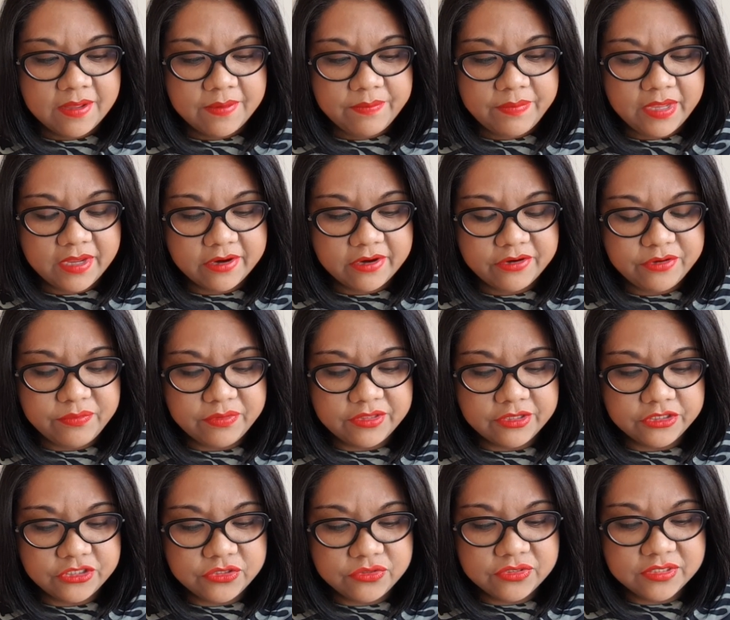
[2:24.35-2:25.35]
paired with a
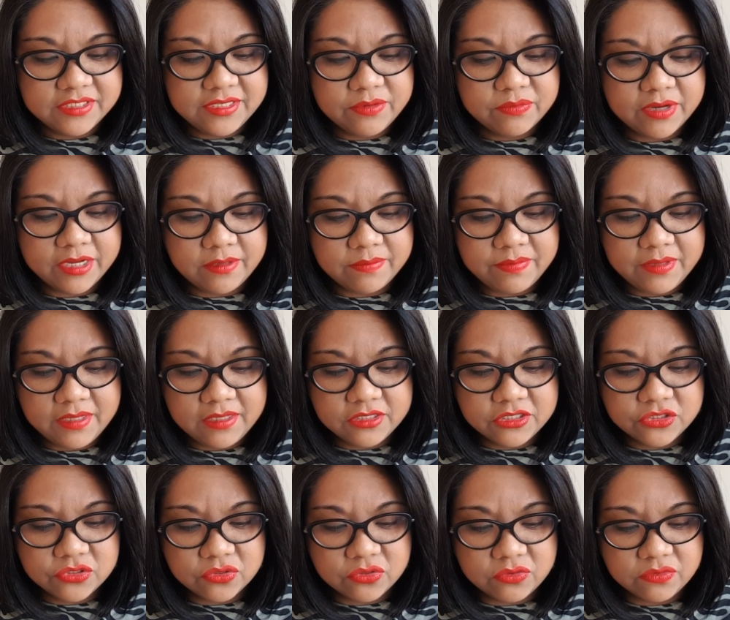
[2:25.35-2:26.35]
juicy white
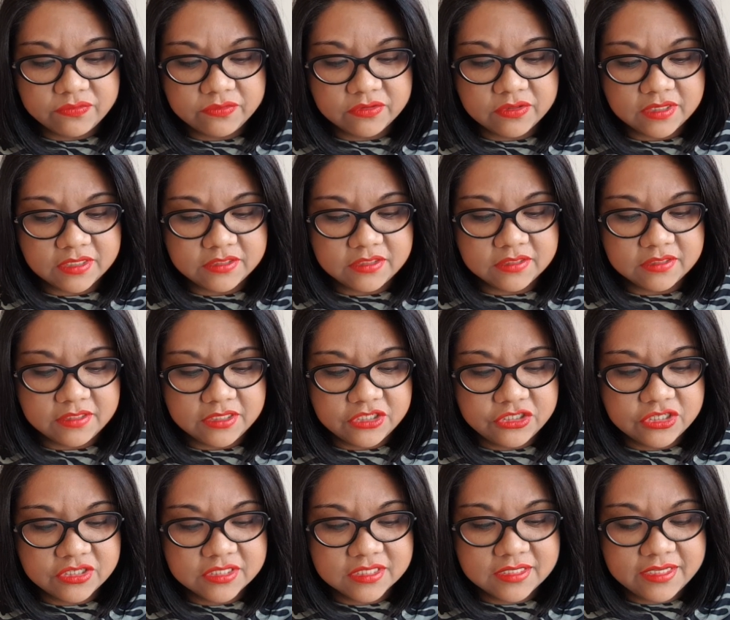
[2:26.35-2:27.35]
peach over a
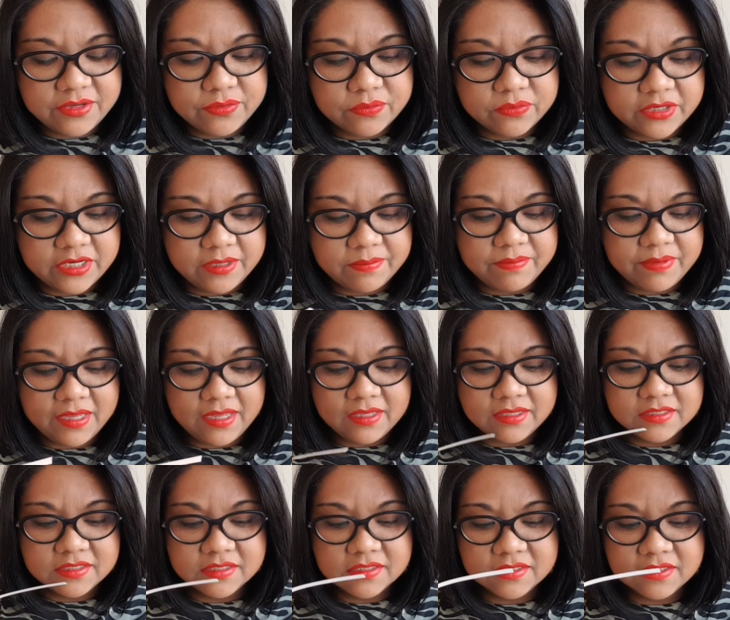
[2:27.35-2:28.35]
deliciously woody
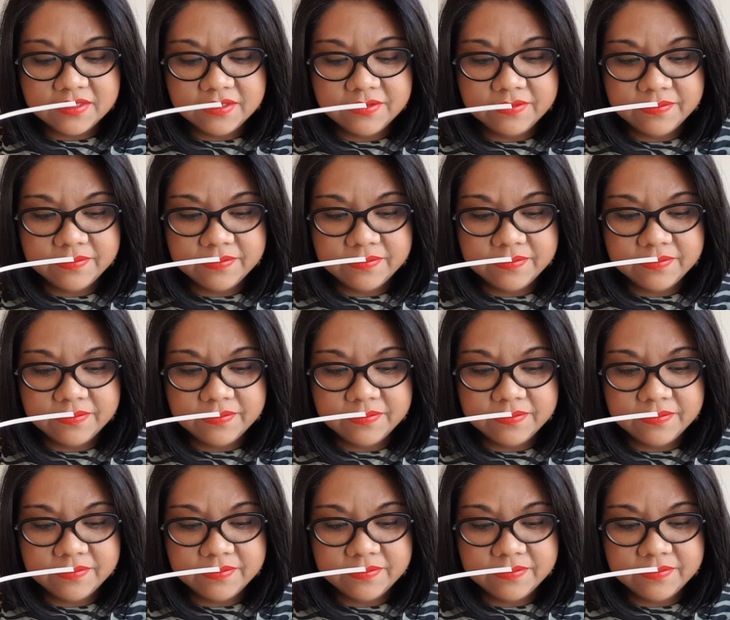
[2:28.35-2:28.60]
base.